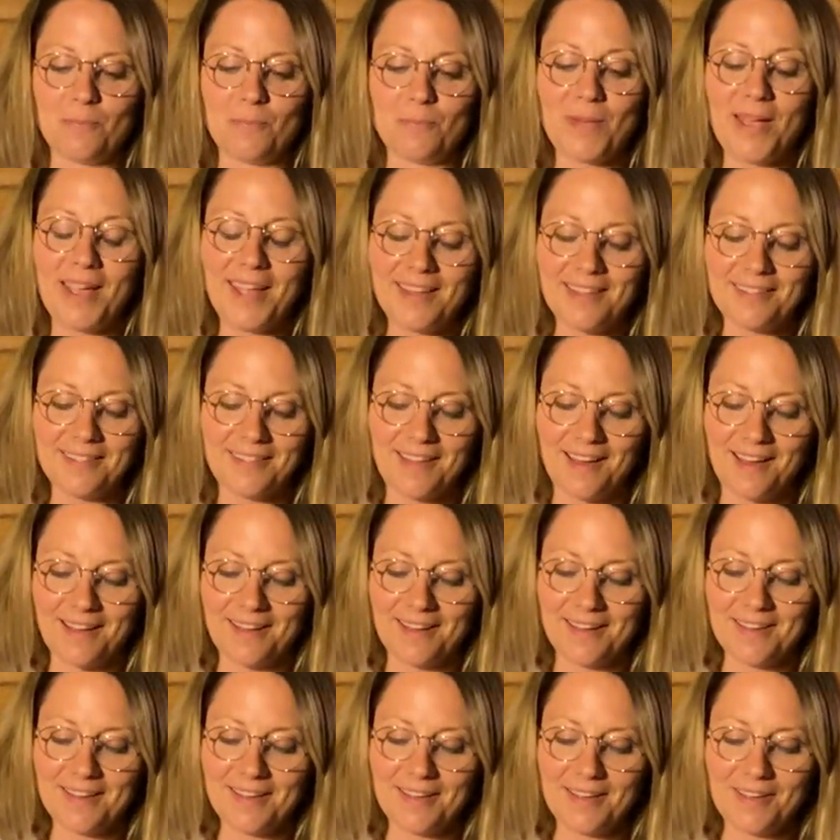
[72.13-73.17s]

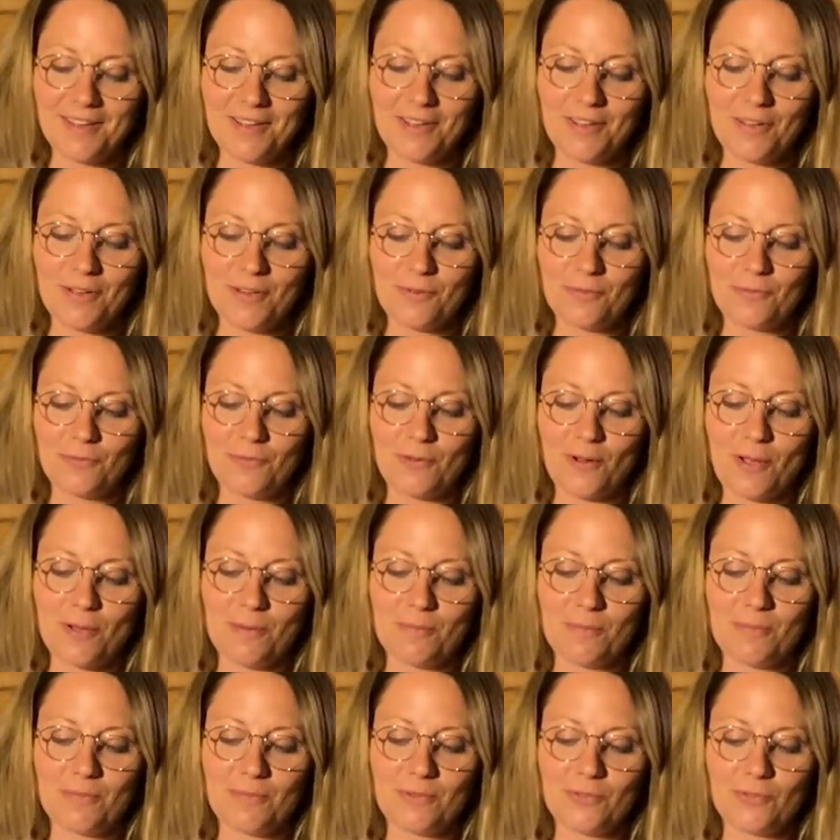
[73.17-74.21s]
Bela,
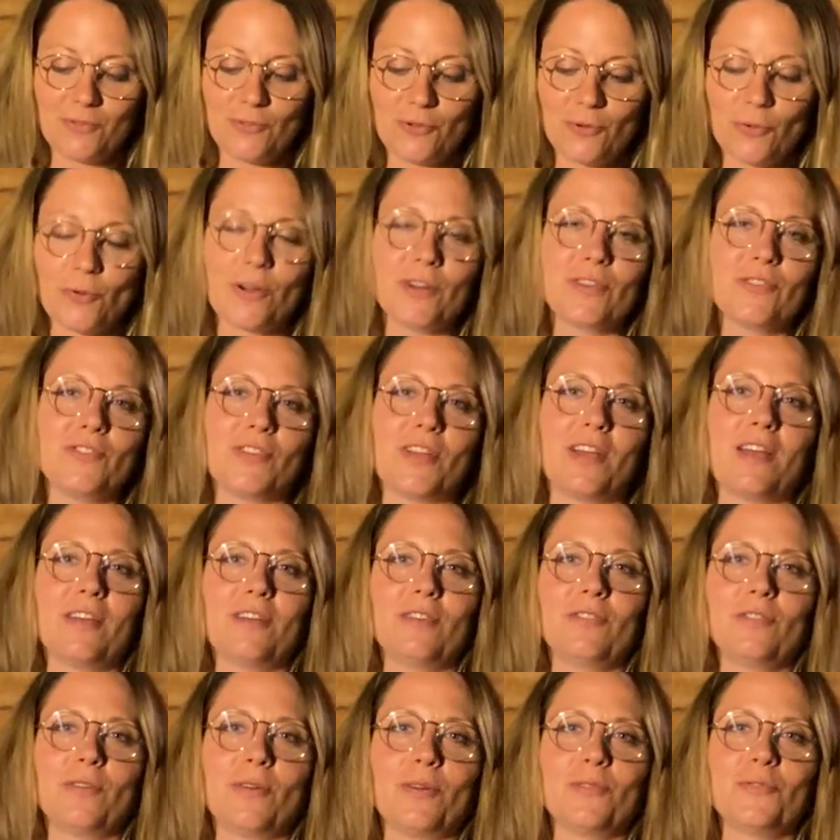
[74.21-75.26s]
from Georgia.
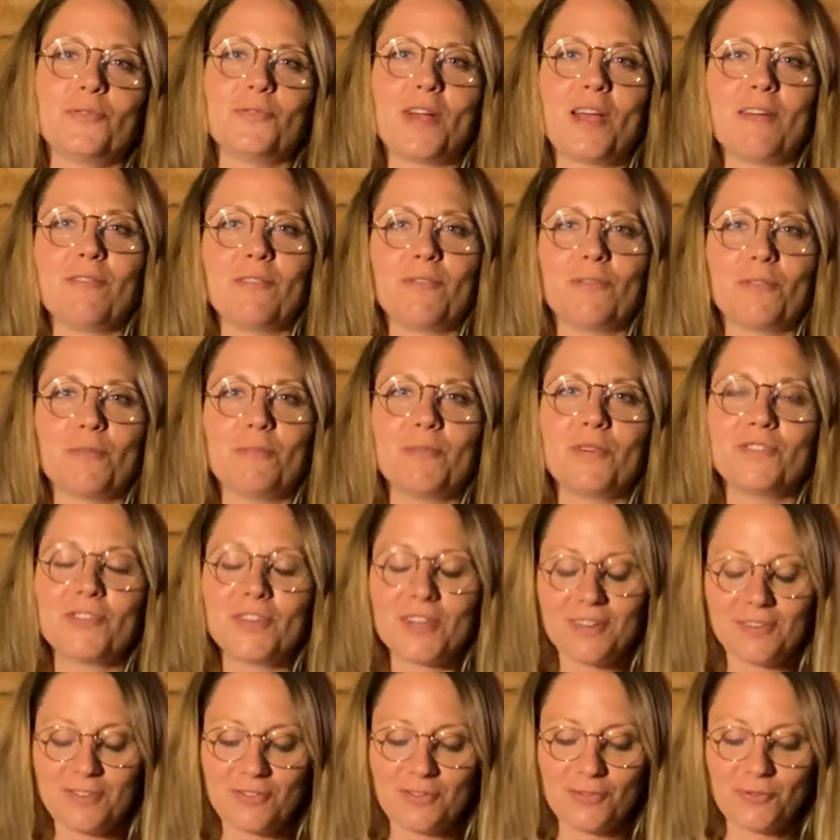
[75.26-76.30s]
So I was driving from
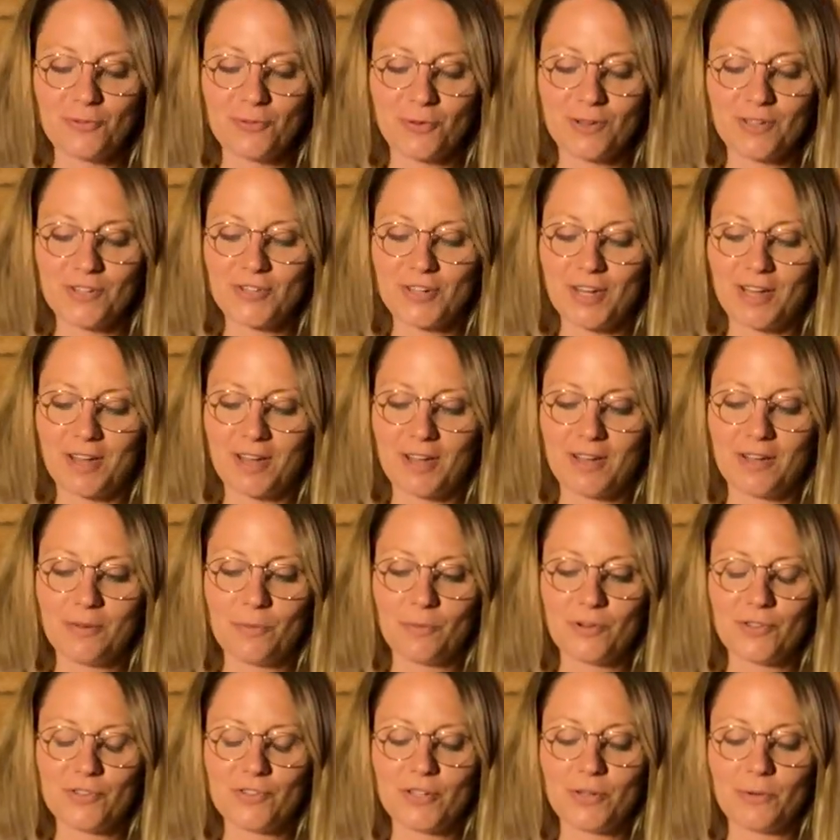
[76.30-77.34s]
Michigan to Georgia,
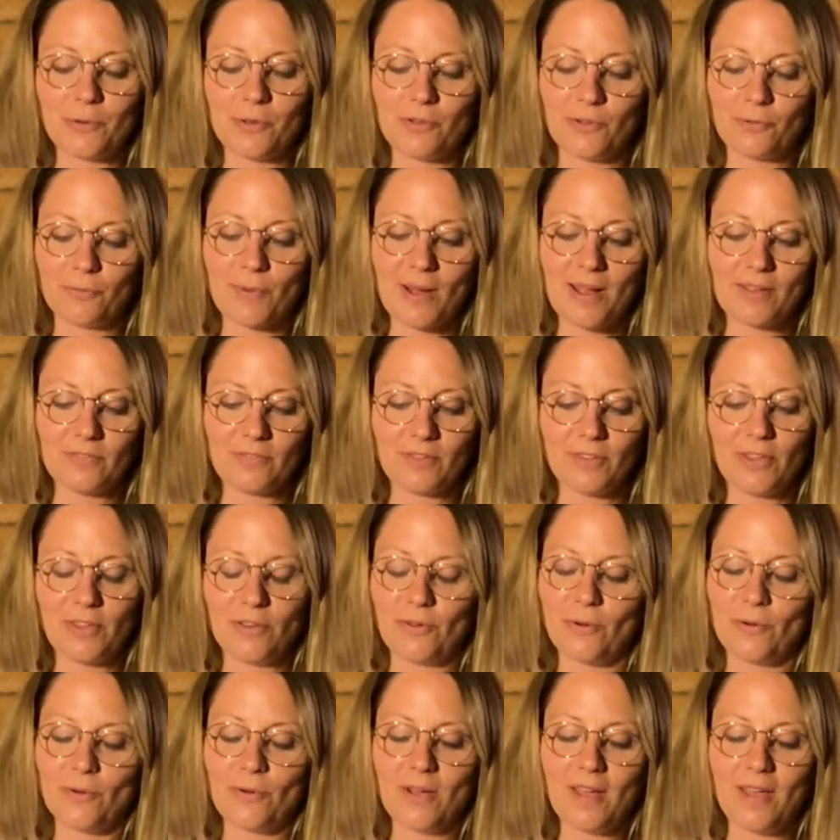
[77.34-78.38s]
where she was a
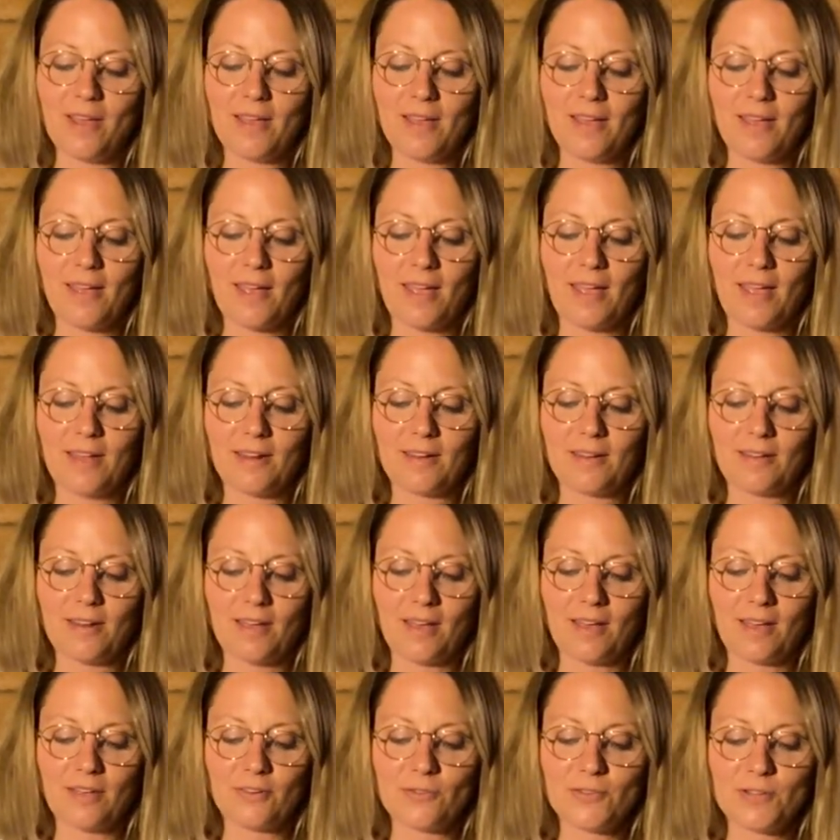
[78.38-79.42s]
rescue, and
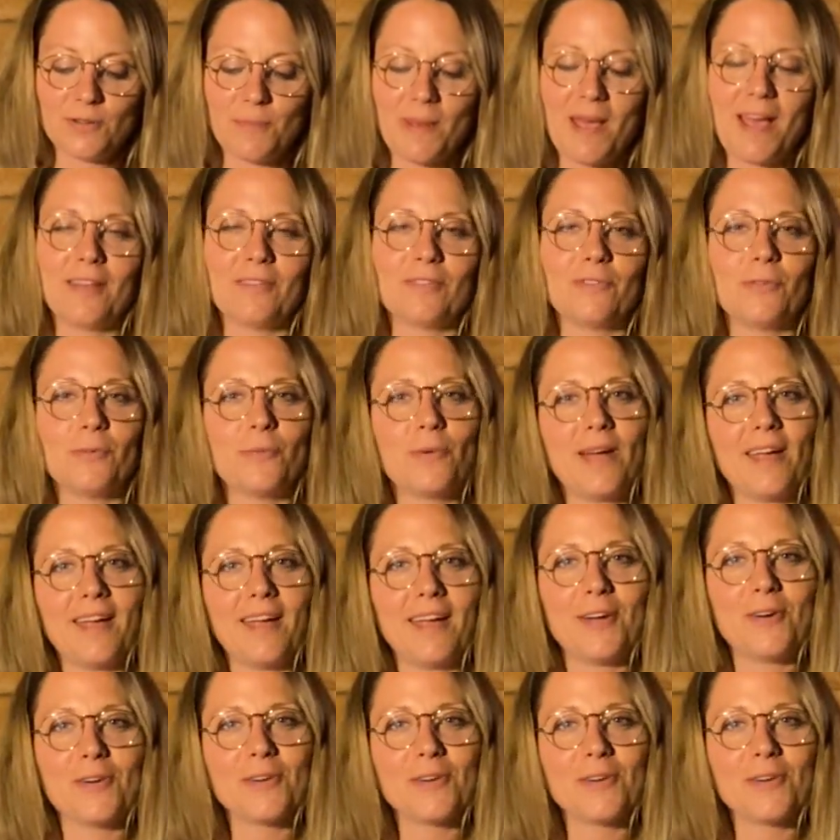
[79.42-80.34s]
she passed away